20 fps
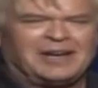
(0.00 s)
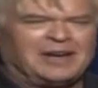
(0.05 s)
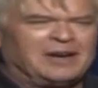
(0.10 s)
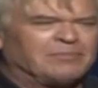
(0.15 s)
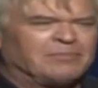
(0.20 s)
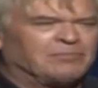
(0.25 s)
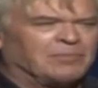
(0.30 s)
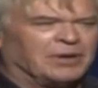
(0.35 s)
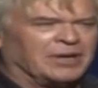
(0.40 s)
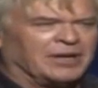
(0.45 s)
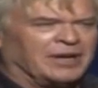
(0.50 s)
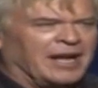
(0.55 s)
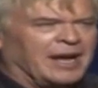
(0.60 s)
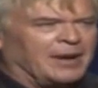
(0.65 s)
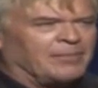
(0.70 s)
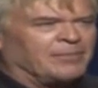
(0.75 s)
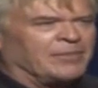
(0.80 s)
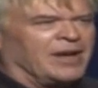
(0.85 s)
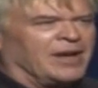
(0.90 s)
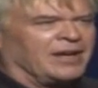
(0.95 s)
but
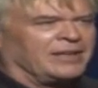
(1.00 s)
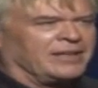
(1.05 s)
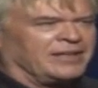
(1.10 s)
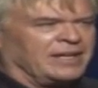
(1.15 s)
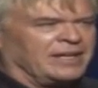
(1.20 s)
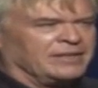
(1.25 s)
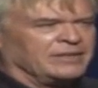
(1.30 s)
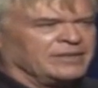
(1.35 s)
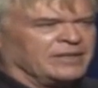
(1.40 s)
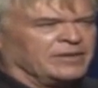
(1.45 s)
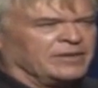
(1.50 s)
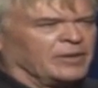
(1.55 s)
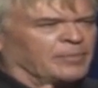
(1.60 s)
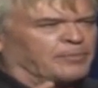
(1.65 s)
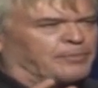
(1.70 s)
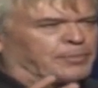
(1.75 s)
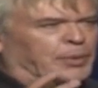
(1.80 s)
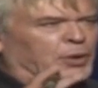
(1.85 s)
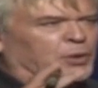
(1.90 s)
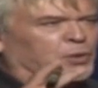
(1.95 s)
I'm not getting in the
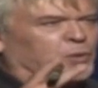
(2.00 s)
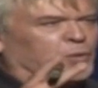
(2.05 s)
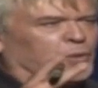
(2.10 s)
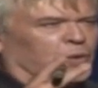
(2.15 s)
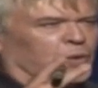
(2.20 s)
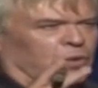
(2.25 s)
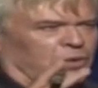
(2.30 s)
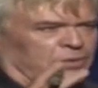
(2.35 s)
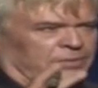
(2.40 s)
pool.